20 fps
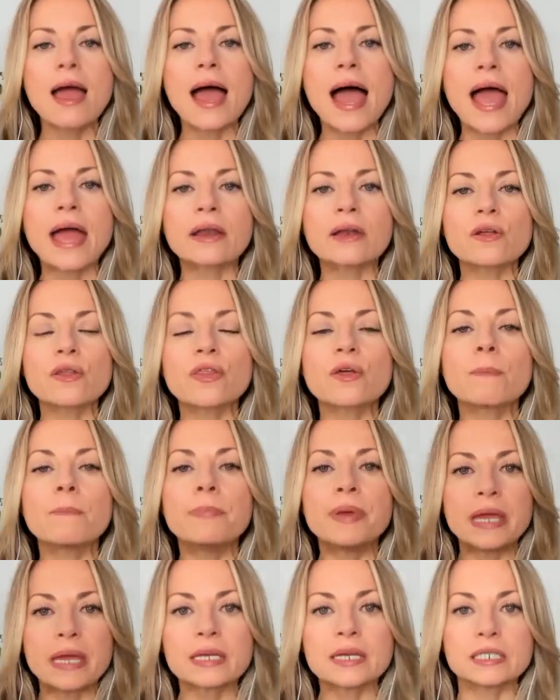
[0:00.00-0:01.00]
And the
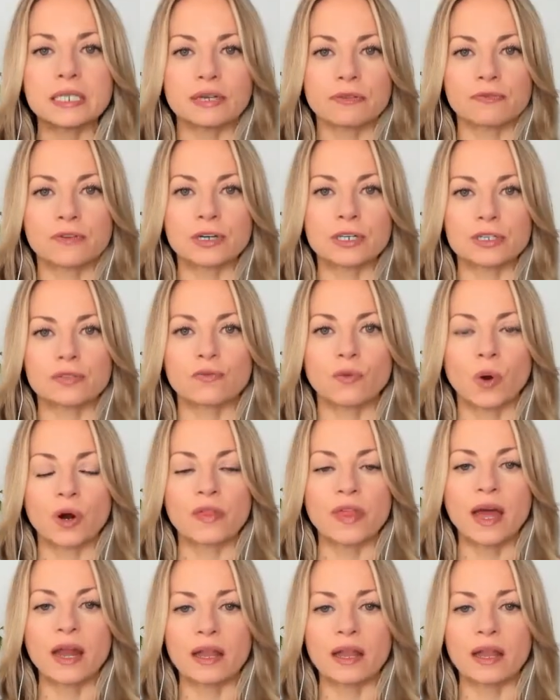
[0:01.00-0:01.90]
big difference for that,